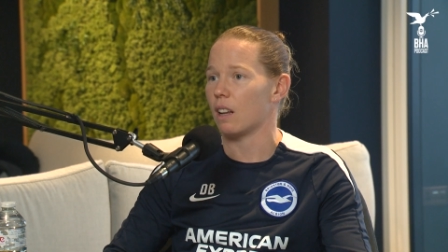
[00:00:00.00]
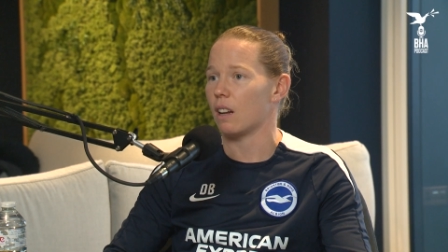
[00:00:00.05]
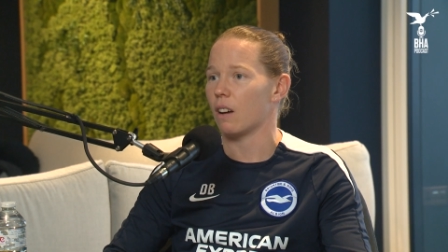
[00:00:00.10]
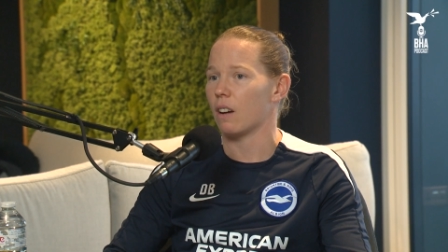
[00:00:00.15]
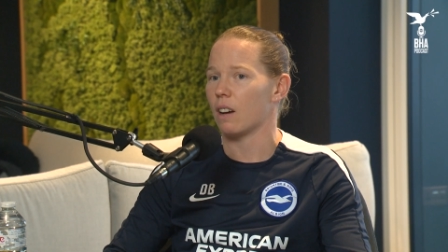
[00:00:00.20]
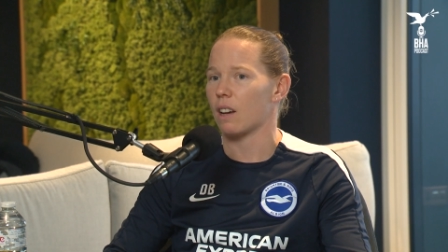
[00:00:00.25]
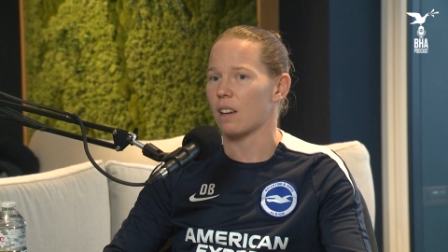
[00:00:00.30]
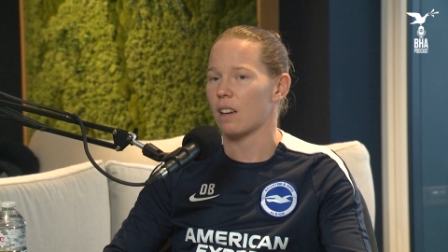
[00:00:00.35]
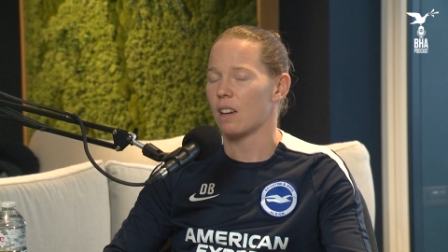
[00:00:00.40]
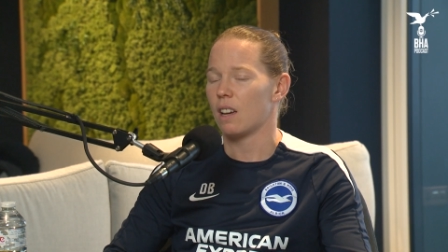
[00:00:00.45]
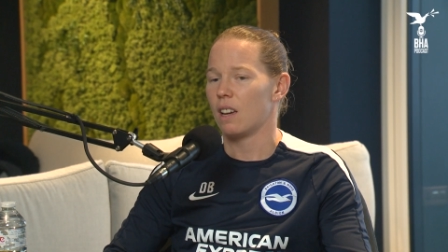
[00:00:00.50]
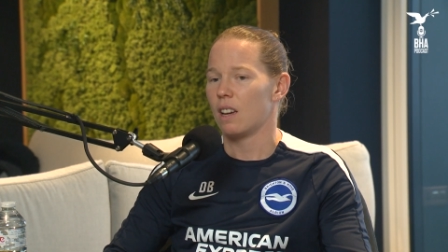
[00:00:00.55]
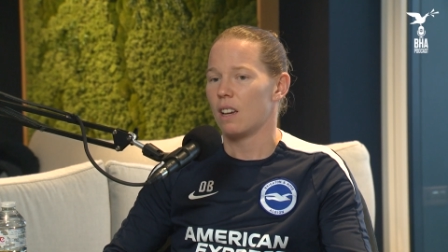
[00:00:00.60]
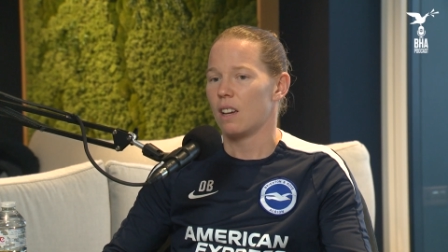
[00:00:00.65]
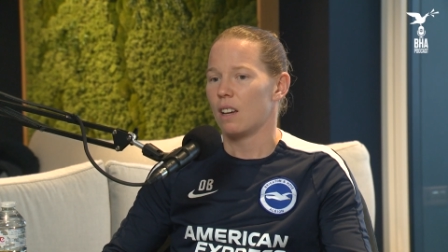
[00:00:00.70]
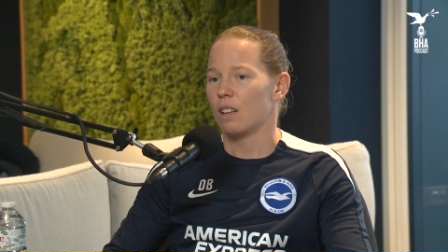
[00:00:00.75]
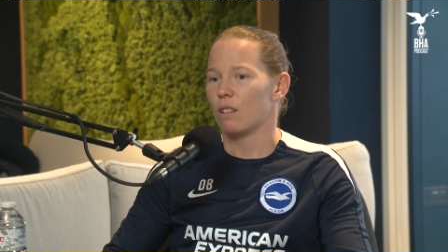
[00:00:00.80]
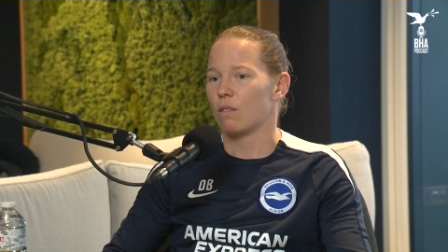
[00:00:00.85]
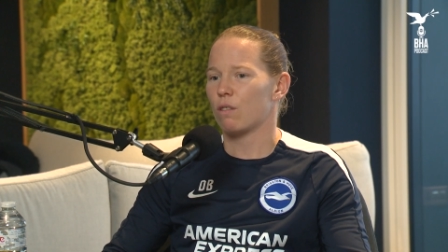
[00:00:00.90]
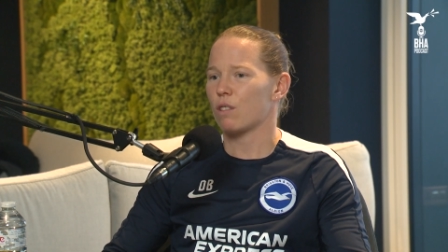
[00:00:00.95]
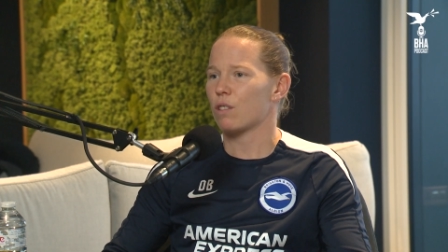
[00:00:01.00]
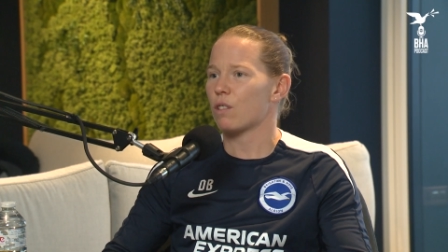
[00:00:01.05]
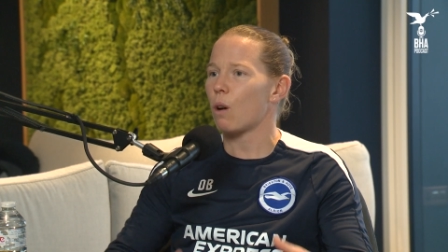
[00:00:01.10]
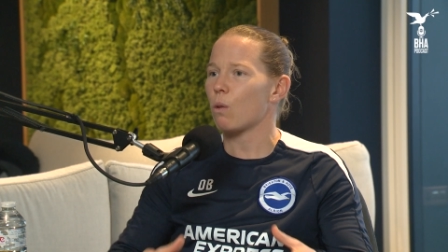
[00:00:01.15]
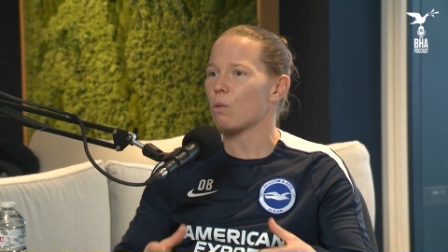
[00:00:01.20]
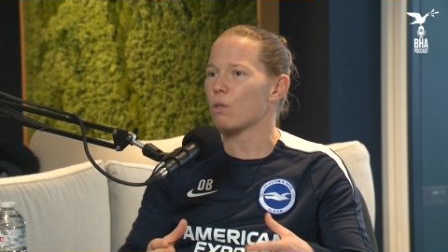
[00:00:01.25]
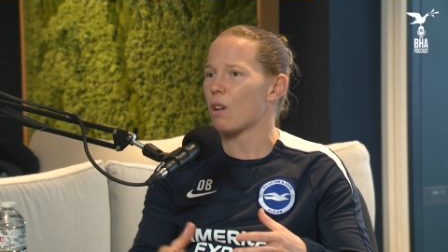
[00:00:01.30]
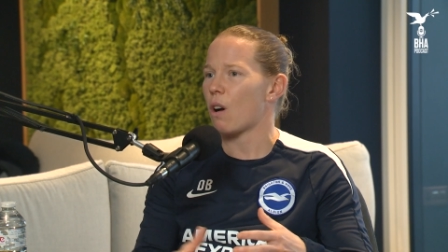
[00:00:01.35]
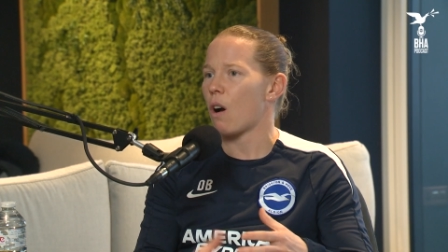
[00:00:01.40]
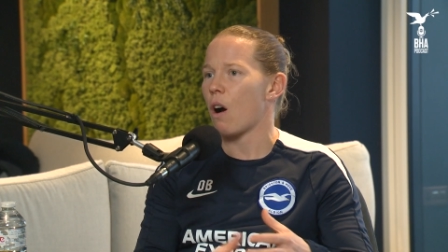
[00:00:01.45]
Like the
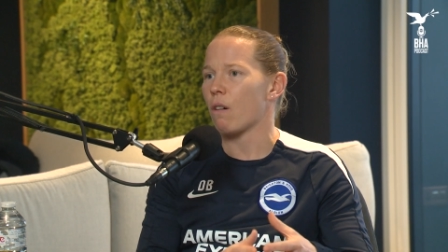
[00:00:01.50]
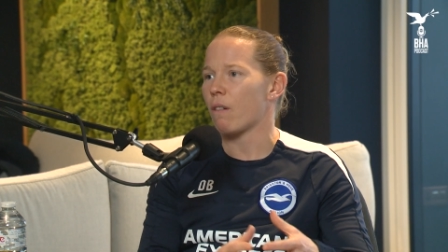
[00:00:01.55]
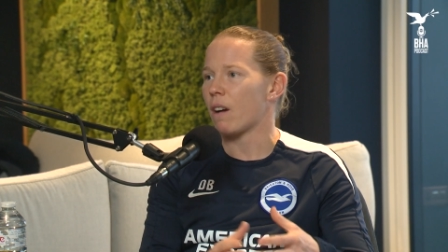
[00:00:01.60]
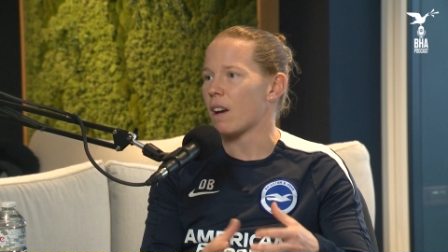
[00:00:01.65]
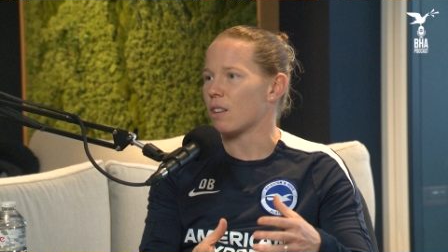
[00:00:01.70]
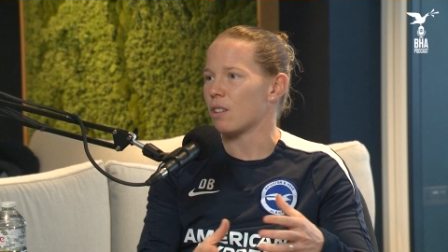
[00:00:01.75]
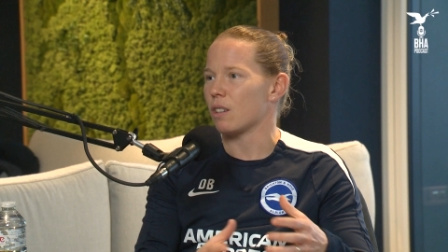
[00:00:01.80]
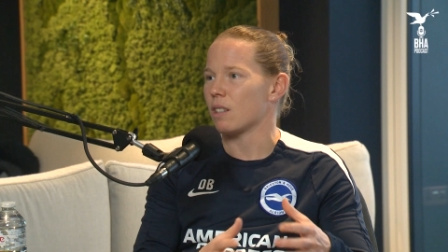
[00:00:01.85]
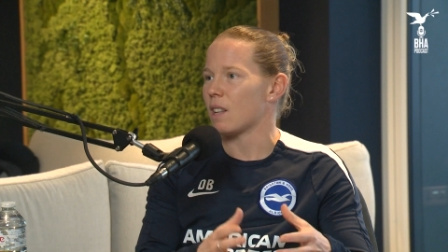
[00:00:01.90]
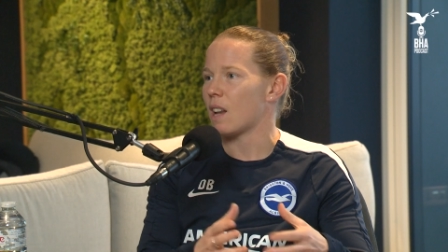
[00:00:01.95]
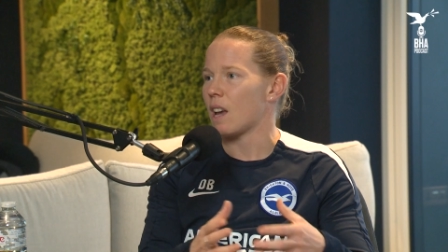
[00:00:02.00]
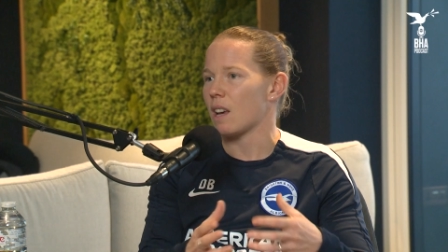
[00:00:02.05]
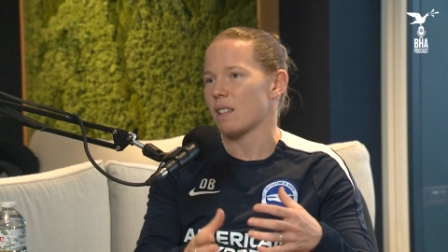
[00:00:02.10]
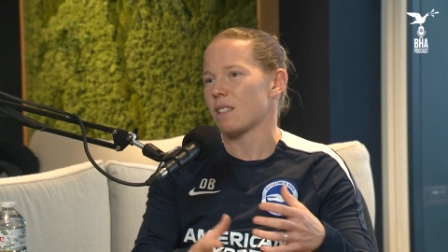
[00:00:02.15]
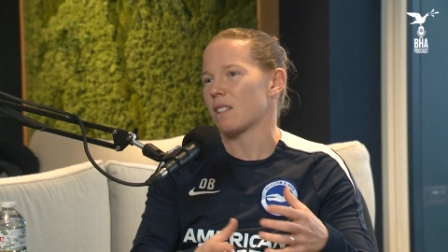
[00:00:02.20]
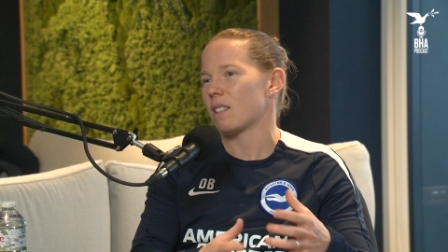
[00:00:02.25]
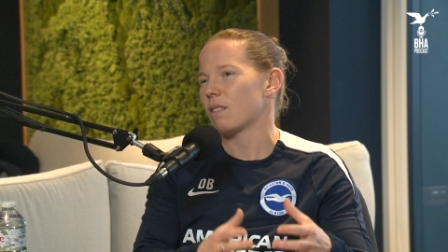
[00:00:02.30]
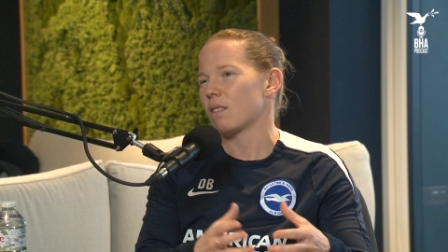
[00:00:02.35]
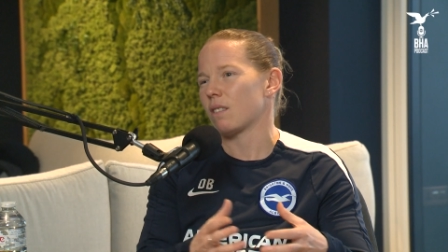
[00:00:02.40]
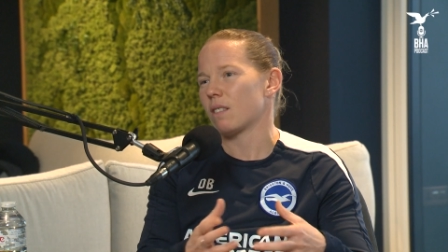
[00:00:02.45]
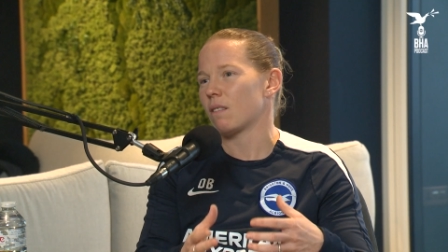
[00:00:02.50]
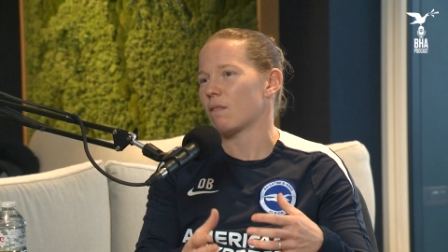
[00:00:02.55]
results at our age is less